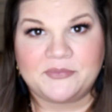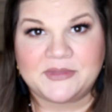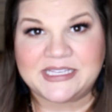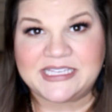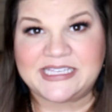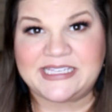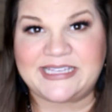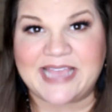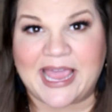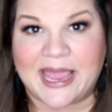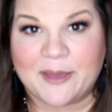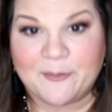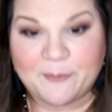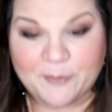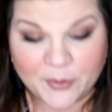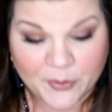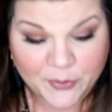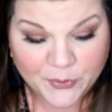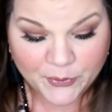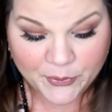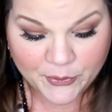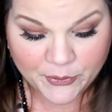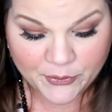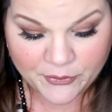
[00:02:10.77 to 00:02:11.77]

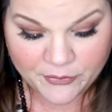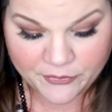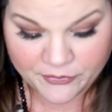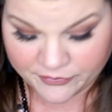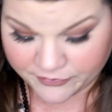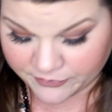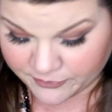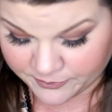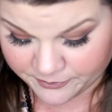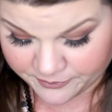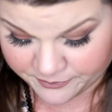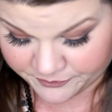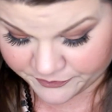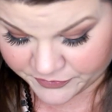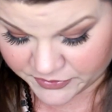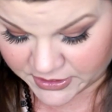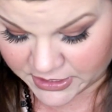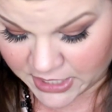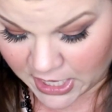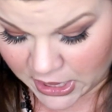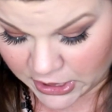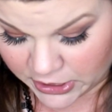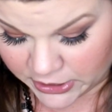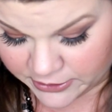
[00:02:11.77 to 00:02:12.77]
sample the
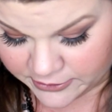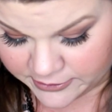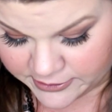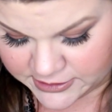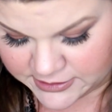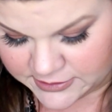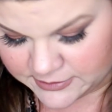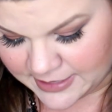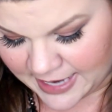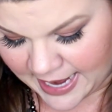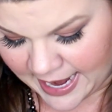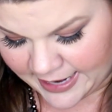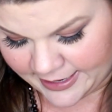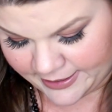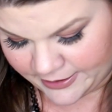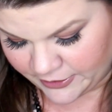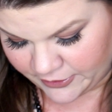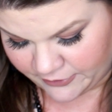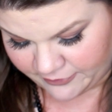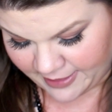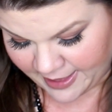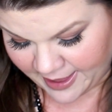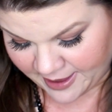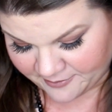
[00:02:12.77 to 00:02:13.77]
colors. I didn't
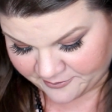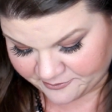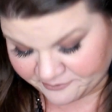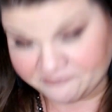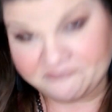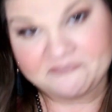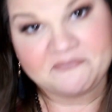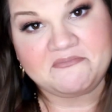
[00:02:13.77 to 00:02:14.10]
do that.